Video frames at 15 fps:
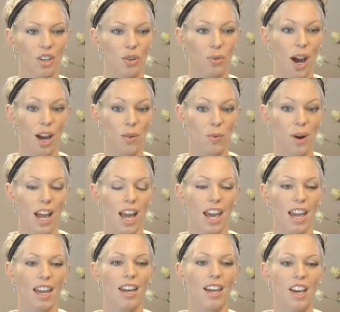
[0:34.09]
right
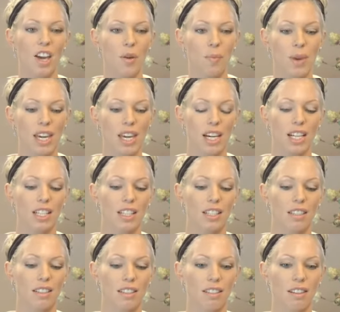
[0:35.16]
away because,